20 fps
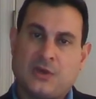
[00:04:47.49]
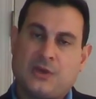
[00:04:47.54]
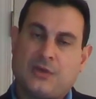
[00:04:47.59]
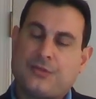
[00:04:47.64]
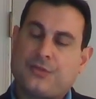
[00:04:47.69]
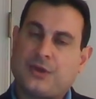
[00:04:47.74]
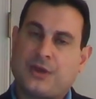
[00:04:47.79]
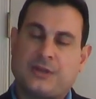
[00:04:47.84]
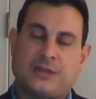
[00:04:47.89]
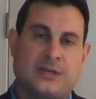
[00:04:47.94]

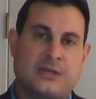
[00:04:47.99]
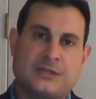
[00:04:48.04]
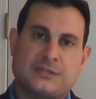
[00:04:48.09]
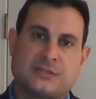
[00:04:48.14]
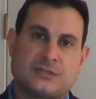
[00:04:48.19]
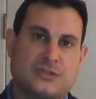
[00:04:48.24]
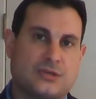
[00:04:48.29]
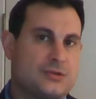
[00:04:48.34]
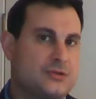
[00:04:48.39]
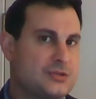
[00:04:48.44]
The idea
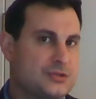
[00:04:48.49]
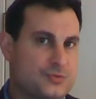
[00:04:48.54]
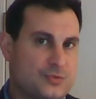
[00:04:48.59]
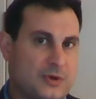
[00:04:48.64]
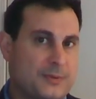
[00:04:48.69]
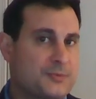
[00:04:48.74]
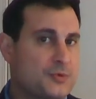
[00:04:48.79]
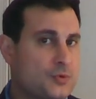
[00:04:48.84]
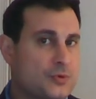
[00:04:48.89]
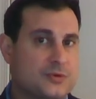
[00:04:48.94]
isn't to
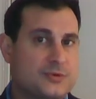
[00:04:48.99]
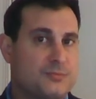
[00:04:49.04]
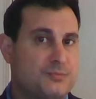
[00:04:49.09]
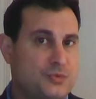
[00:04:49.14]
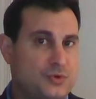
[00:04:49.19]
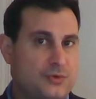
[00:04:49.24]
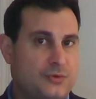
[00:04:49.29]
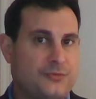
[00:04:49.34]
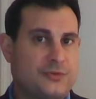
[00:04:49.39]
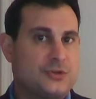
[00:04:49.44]
disrupt or to
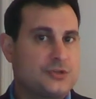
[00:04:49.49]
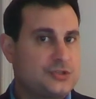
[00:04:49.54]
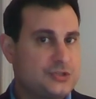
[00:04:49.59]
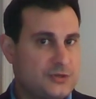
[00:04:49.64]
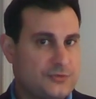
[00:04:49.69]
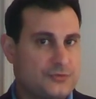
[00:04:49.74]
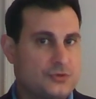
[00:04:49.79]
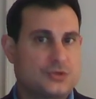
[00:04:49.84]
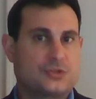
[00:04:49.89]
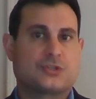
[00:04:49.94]
move and
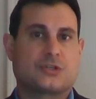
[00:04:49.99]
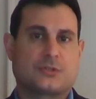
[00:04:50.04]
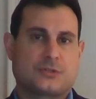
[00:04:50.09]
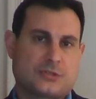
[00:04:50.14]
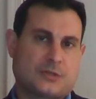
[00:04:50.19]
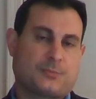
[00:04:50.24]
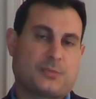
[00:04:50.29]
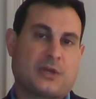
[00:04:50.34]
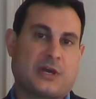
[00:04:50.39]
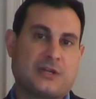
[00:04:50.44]
shift your
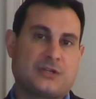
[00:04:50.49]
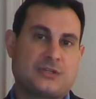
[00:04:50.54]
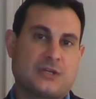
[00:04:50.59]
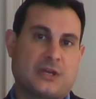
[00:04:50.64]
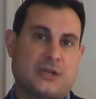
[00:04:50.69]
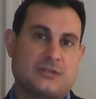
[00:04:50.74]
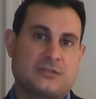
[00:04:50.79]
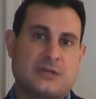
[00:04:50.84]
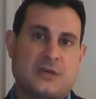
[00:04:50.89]
supply chains,